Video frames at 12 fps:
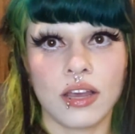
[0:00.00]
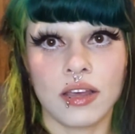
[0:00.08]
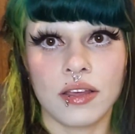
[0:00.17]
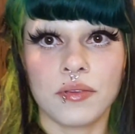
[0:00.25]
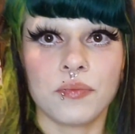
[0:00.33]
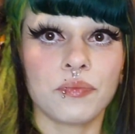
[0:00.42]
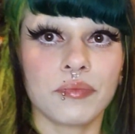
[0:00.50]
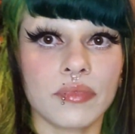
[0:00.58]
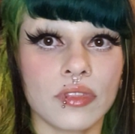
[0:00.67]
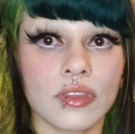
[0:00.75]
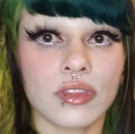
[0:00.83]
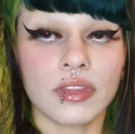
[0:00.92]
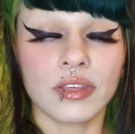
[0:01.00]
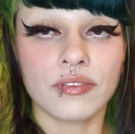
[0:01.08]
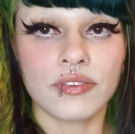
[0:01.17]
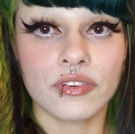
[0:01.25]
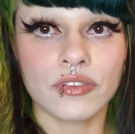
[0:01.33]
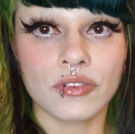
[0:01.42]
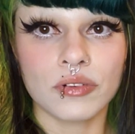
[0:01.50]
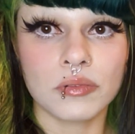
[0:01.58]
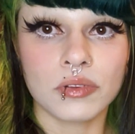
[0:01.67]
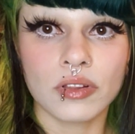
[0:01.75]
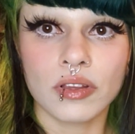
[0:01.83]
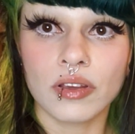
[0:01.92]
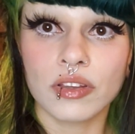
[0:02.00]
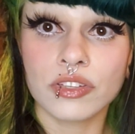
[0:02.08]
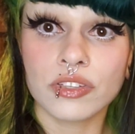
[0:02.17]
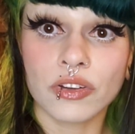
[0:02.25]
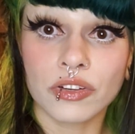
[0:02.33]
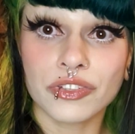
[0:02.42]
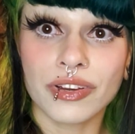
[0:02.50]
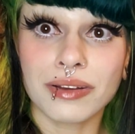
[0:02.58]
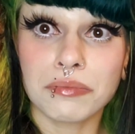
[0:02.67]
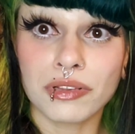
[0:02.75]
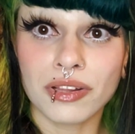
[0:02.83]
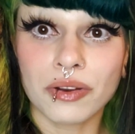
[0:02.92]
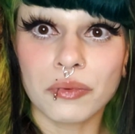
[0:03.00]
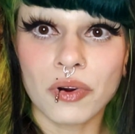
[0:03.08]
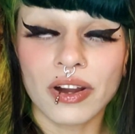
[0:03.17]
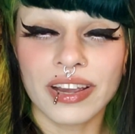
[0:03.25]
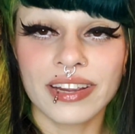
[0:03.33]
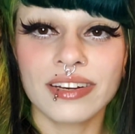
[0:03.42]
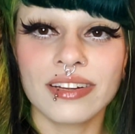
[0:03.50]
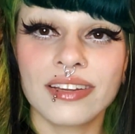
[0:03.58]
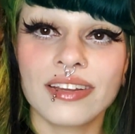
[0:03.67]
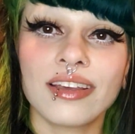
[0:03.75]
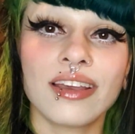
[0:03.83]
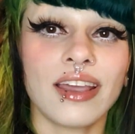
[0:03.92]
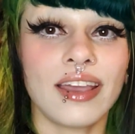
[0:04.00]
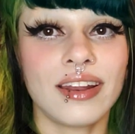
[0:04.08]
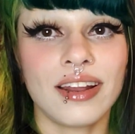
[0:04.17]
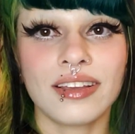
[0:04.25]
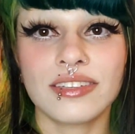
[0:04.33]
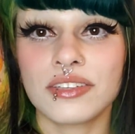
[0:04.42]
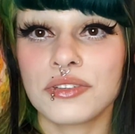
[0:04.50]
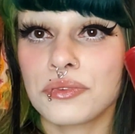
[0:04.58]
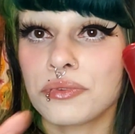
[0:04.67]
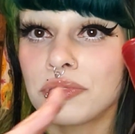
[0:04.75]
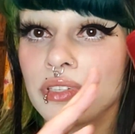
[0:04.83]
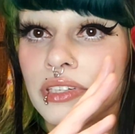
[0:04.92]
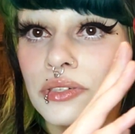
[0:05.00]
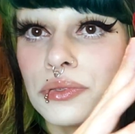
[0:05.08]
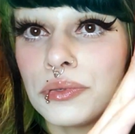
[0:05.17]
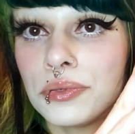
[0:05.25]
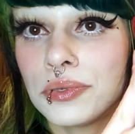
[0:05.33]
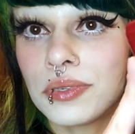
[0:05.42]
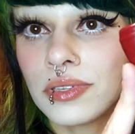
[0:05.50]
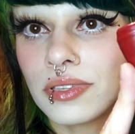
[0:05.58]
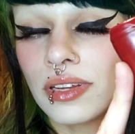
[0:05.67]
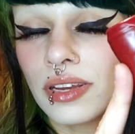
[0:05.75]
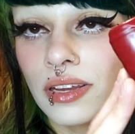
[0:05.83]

uh, the official Star Trek Blood Wine, and it has this really cool